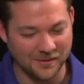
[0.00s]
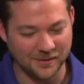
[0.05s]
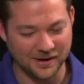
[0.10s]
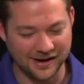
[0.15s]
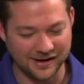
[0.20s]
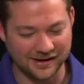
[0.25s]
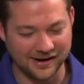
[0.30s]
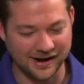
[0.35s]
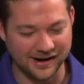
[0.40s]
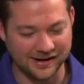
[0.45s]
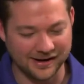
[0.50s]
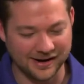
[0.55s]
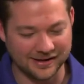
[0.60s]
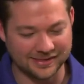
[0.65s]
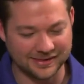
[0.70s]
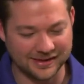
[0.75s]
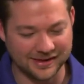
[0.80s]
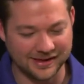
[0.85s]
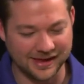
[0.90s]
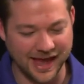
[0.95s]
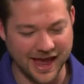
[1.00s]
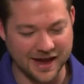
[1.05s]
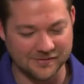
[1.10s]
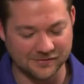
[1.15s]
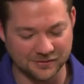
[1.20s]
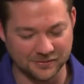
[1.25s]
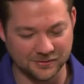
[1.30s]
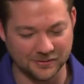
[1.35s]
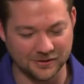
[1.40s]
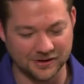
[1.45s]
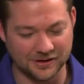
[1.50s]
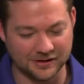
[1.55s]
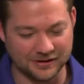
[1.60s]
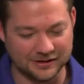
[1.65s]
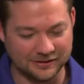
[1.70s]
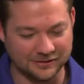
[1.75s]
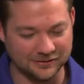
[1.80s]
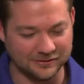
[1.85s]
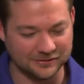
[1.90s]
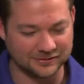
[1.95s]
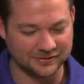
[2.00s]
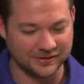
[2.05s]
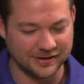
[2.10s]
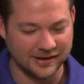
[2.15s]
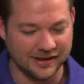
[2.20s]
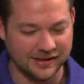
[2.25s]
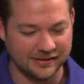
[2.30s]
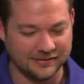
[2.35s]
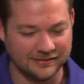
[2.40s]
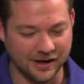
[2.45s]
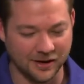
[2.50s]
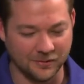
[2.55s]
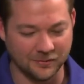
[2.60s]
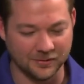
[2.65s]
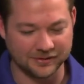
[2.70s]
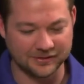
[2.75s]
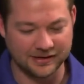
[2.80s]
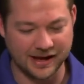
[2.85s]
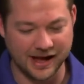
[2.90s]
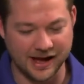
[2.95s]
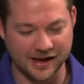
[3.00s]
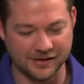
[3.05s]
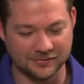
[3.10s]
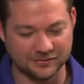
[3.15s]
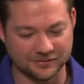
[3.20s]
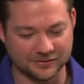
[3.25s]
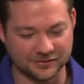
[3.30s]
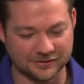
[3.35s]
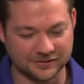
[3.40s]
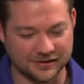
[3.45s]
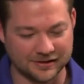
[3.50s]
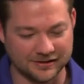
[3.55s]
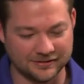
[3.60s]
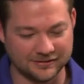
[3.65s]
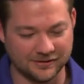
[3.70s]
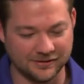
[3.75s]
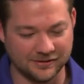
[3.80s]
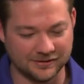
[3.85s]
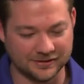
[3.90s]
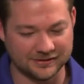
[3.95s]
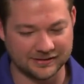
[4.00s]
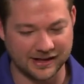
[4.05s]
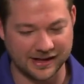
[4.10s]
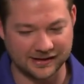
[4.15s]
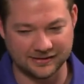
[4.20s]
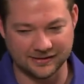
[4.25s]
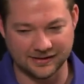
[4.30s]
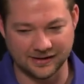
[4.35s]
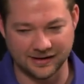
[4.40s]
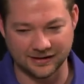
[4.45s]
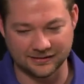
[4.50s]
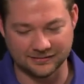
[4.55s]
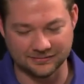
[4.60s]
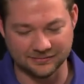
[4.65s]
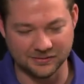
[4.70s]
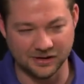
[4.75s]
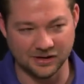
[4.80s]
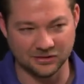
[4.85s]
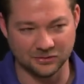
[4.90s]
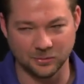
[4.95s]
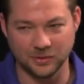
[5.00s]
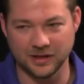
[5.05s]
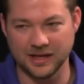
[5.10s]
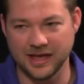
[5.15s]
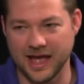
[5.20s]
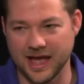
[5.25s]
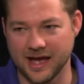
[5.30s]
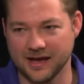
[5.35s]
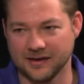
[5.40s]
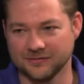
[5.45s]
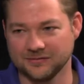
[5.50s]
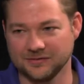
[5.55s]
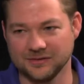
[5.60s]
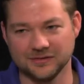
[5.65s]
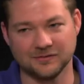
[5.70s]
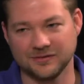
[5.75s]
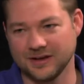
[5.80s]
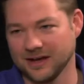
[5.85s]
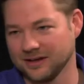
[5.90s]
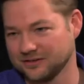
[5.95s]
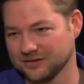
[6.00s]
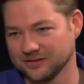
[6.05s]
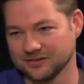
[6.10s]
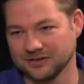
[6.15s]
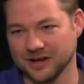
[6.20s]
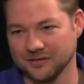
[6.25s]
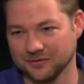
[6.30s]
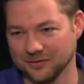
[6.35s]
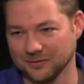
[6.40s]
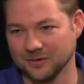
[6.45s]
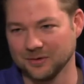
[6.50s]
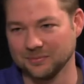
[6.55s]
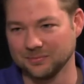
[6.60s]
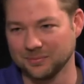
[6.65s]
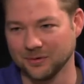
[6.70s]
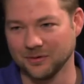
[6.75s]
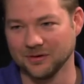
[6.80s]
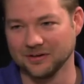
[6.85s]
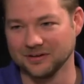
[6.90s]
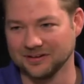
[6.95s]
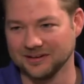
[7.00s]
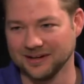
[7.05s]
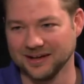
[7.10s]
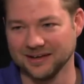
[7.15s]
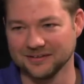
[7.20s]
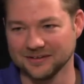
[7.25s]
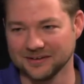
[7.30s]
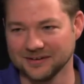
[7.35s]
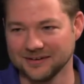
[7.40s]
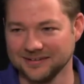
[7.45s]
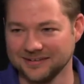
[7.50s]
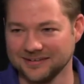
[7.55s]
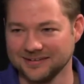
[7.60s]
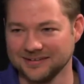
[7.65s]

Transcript: Well, I think everyone who's dealt with knives for as long as we have, you've cut yourself at one point and another.